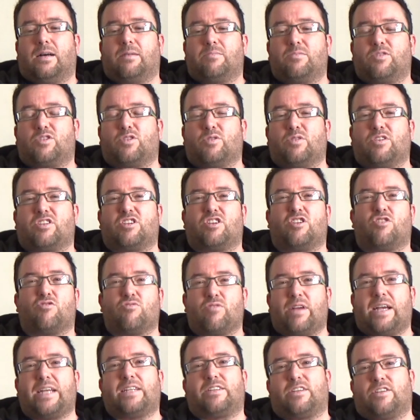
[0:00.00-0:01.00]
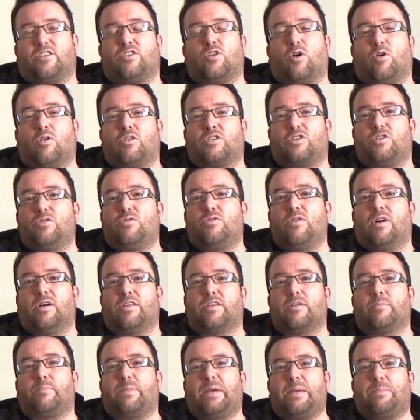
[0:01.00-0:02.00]
So it's great to talk to
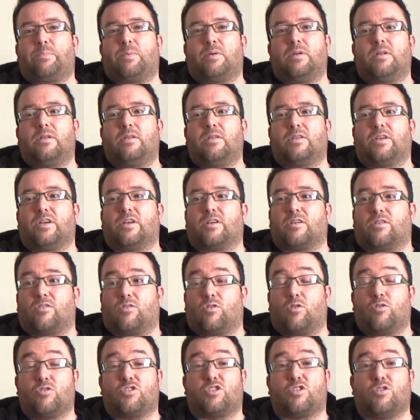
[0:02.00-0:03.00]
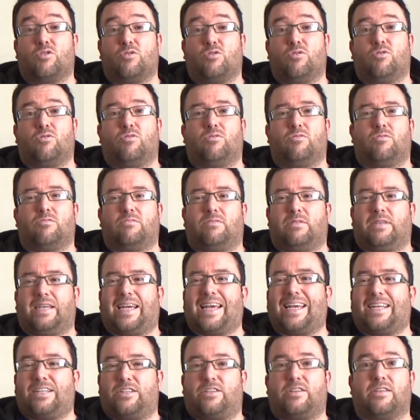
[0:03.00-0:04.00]
other people that are also
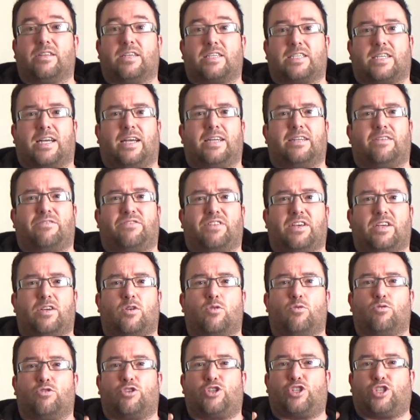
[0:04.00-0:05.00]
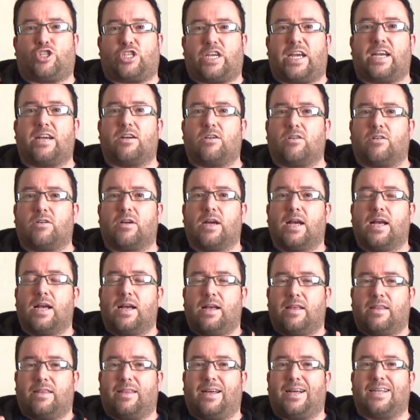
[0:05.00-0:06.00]
into this kind of thing, who share
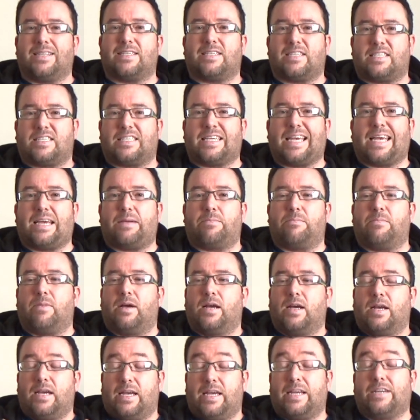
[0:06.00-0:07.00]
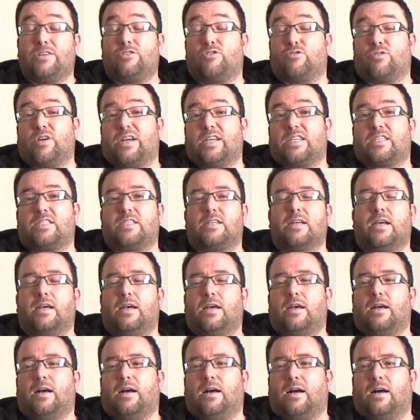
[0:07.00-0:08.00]
that same interest.
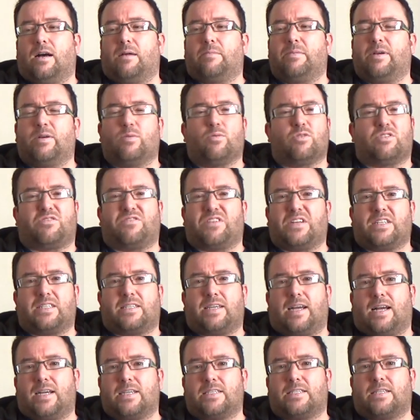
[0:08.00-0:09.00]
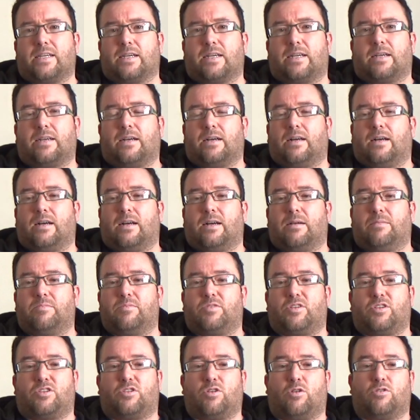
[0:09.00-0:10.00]
It was fantastic
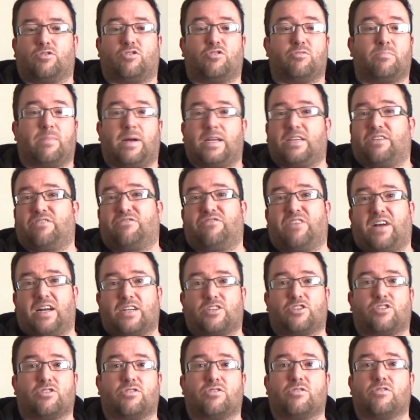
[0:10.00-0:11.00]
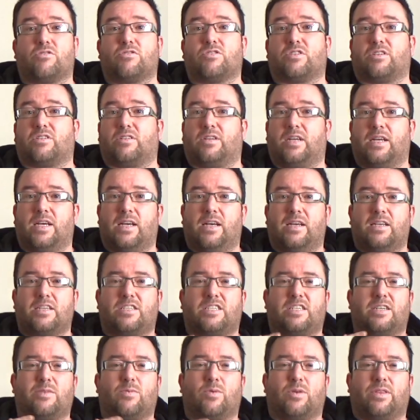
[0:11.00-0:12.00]
to talk to manufacturers and
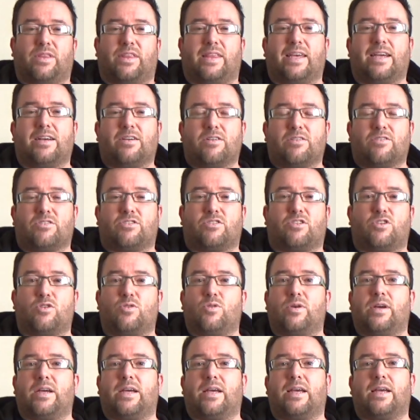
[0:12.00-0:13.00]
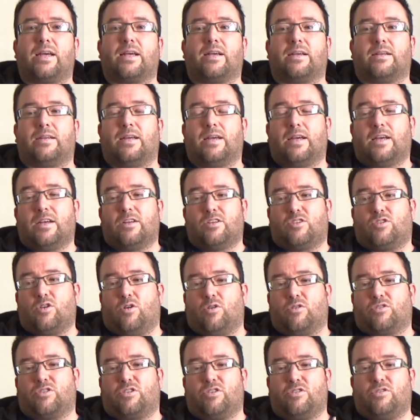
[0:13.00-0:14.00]
see what they're doing, and
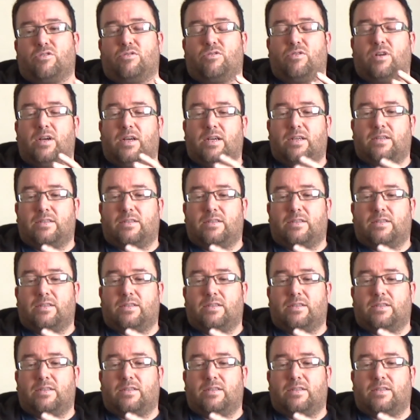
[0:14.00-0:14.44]
talk to